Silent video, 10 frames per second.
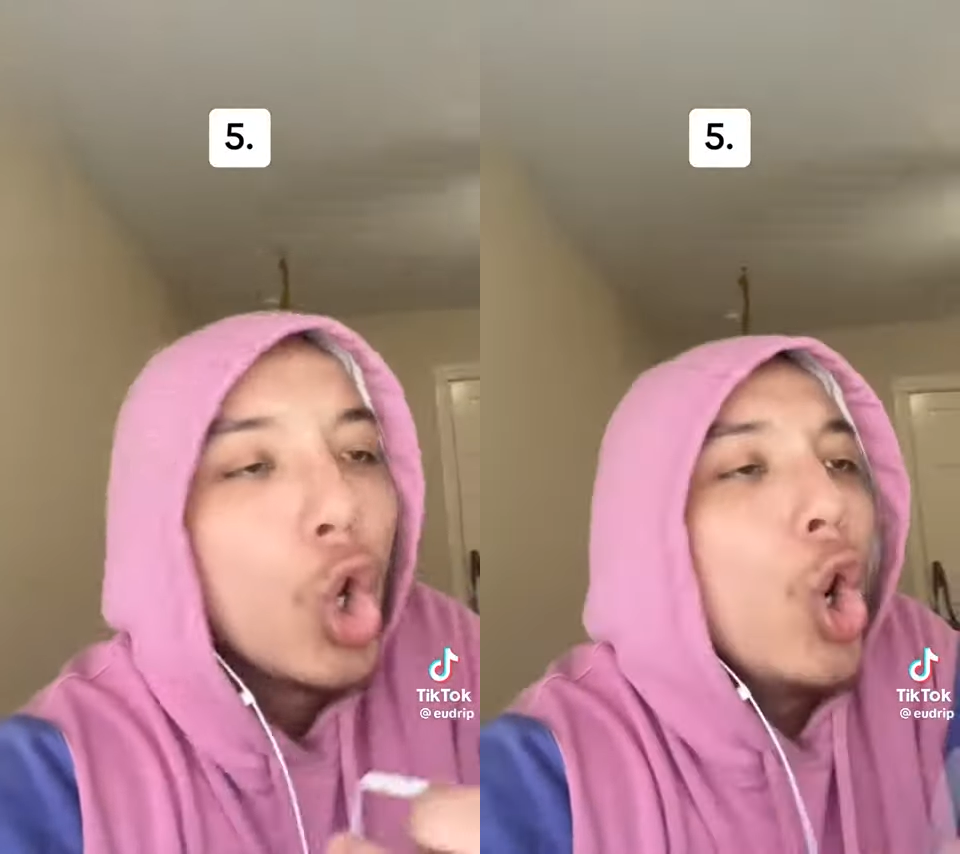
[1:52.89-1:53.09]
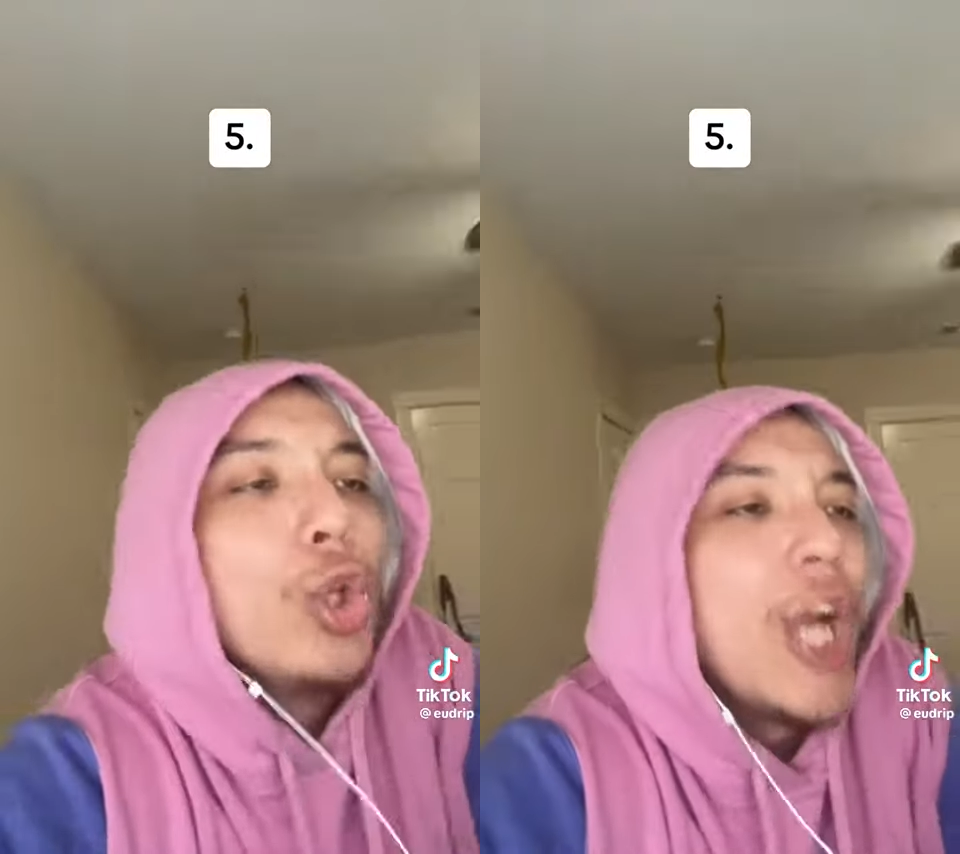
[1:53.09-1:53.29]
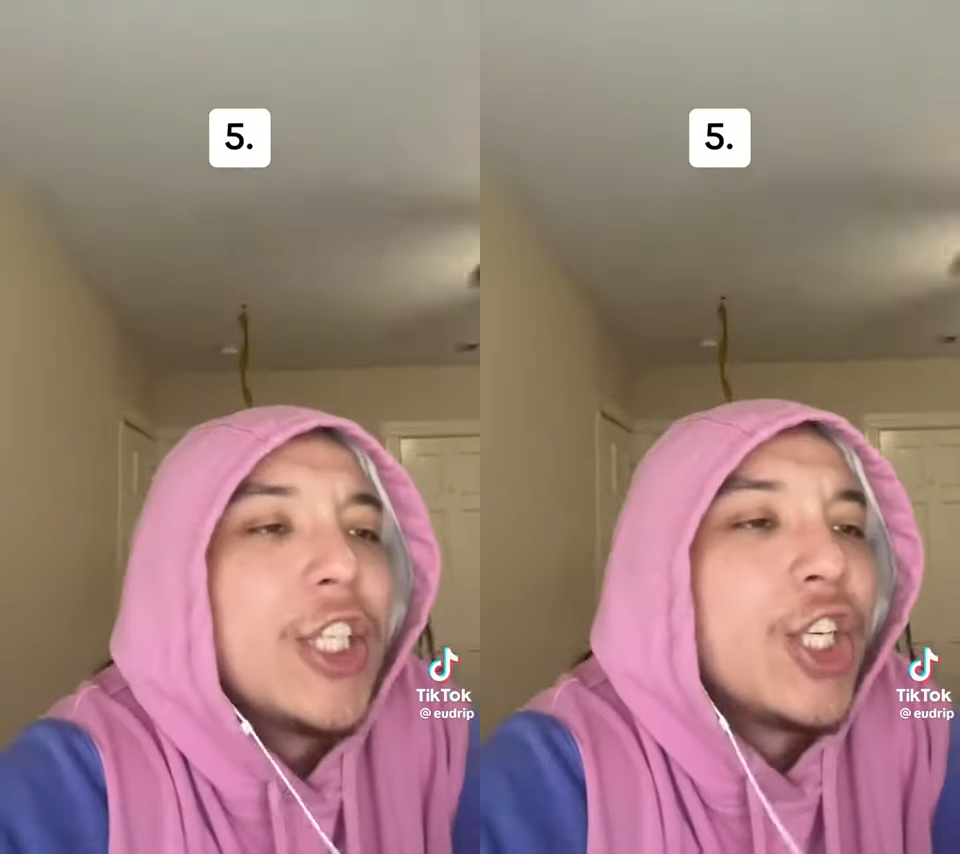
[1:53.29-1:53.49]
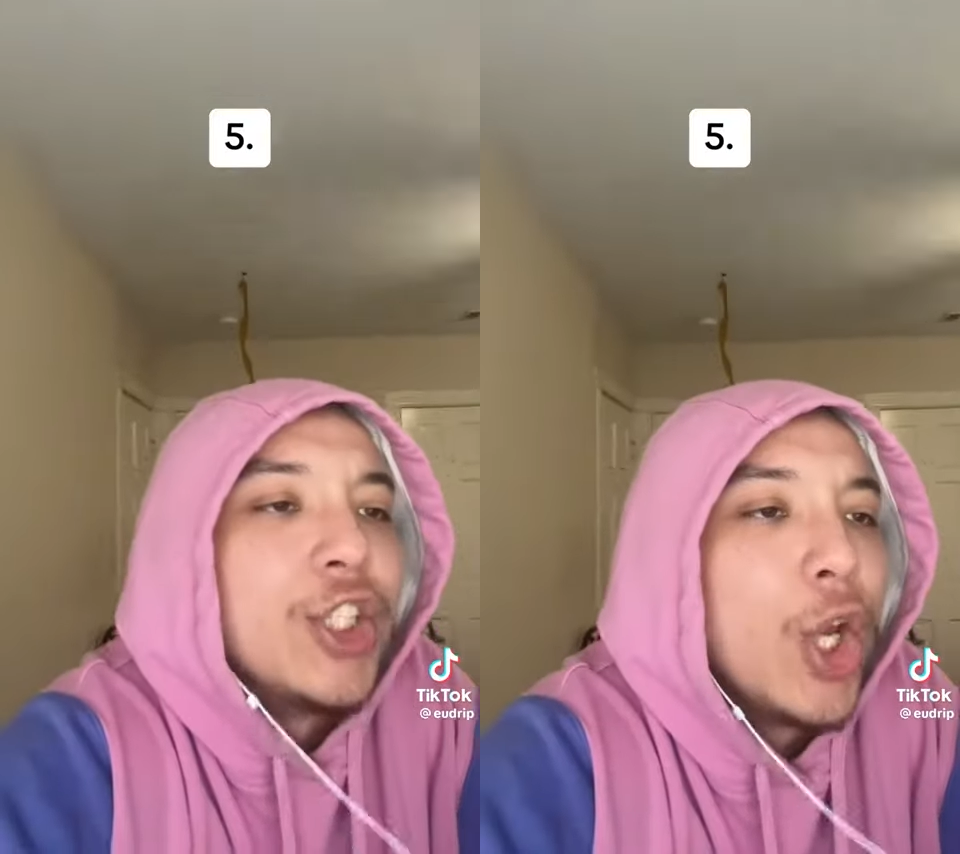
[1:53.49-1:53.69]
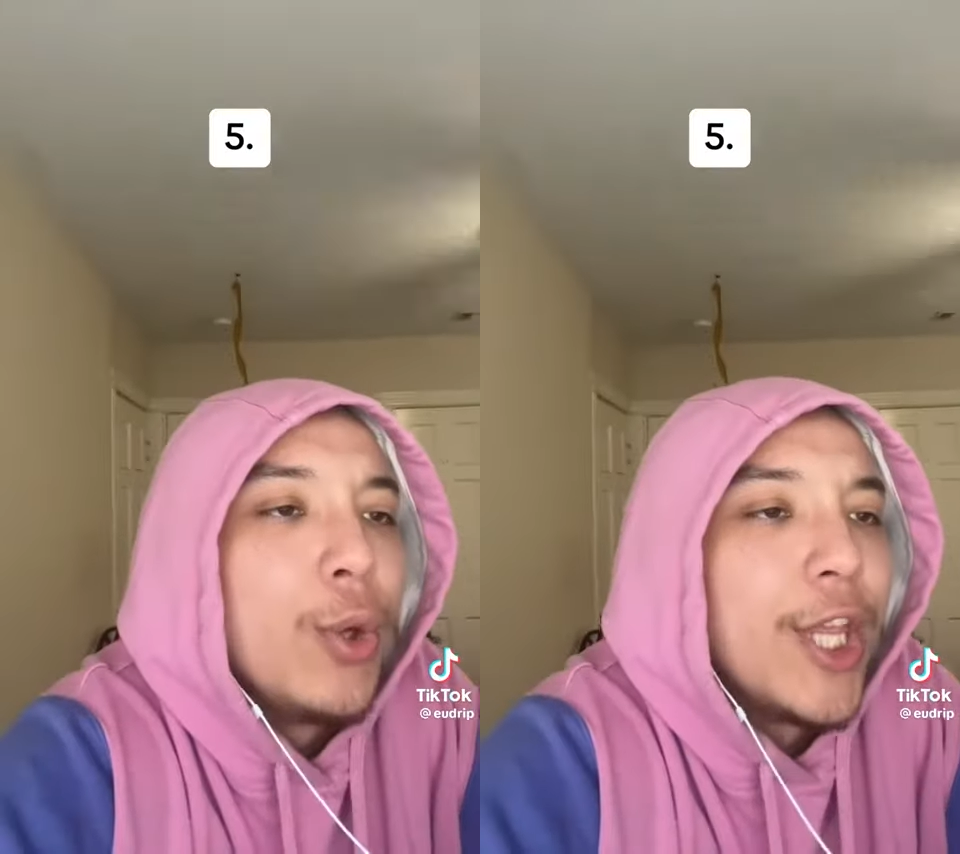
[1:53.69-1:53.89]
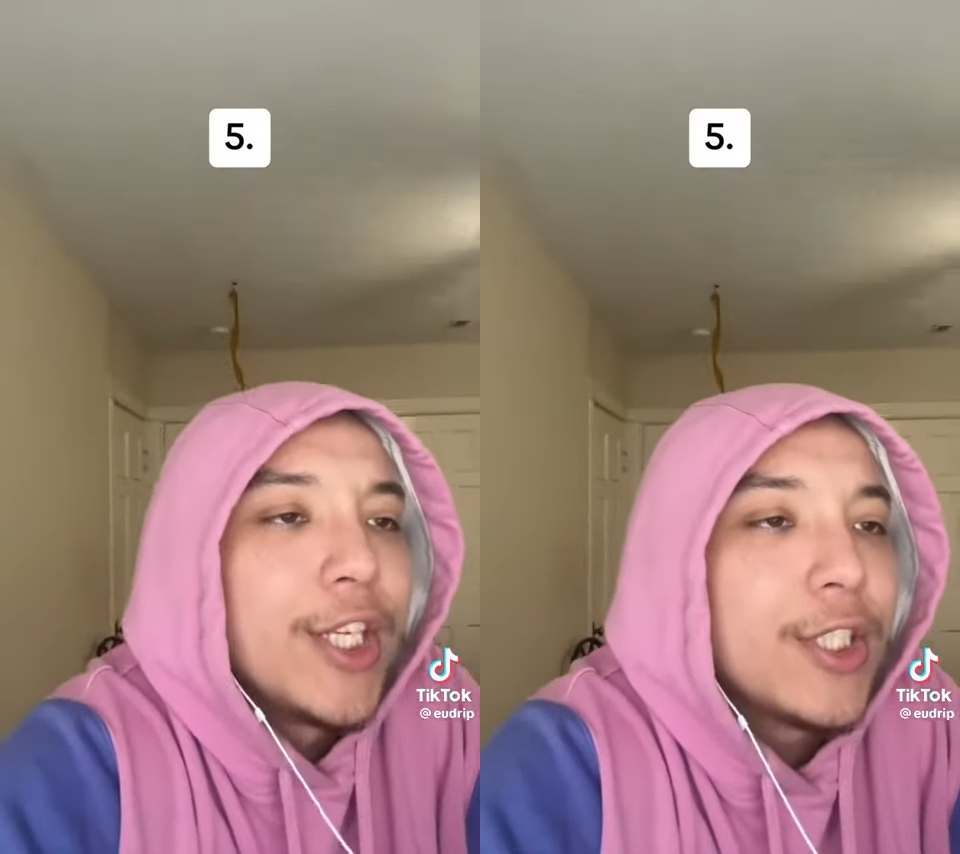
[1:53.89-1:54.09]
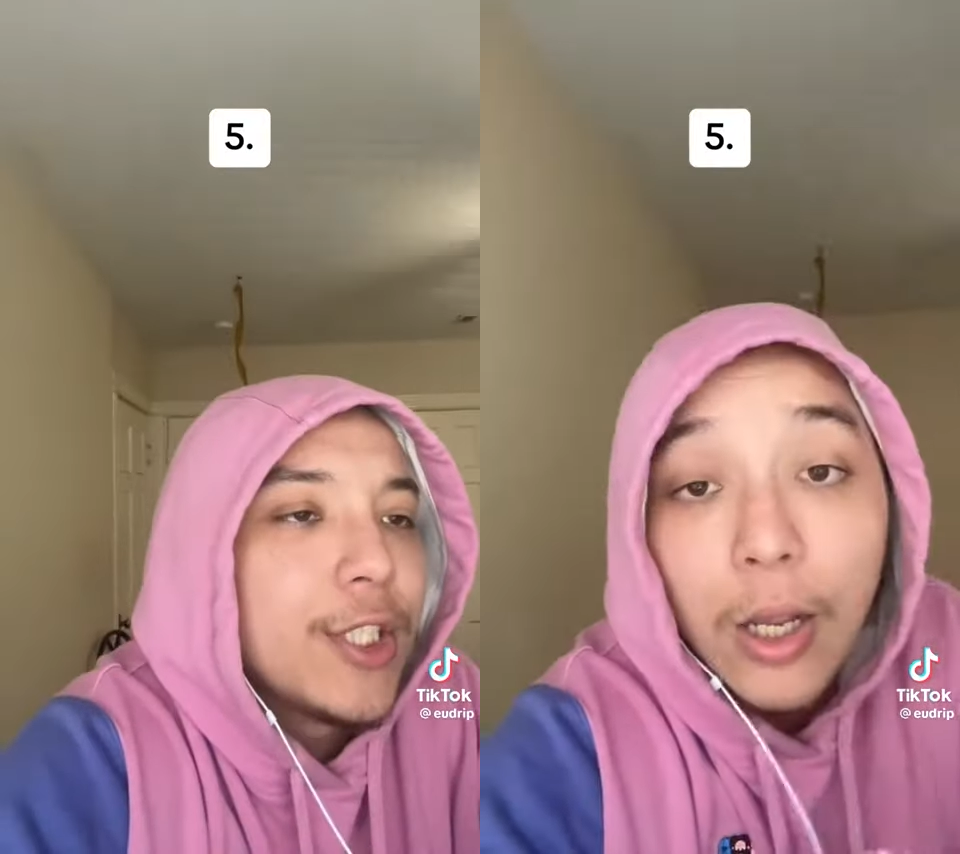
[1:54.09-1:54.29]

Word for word: Who doesn't do this?